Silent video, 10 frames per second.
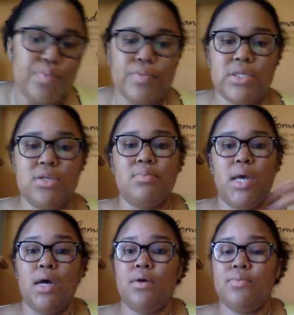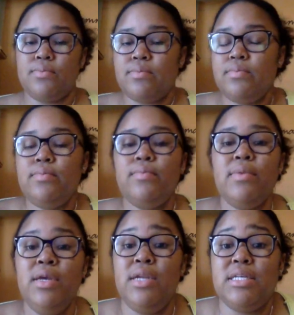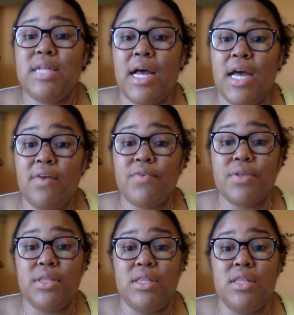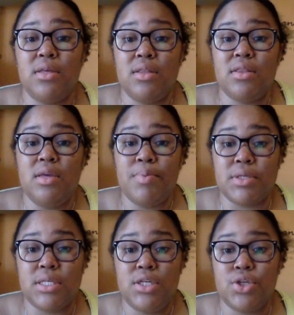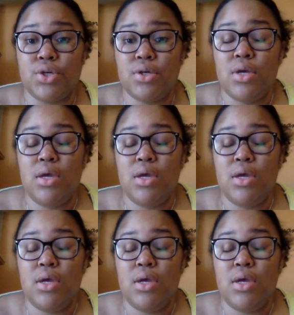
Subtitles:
excuse me, y'all, does not cover the procedure.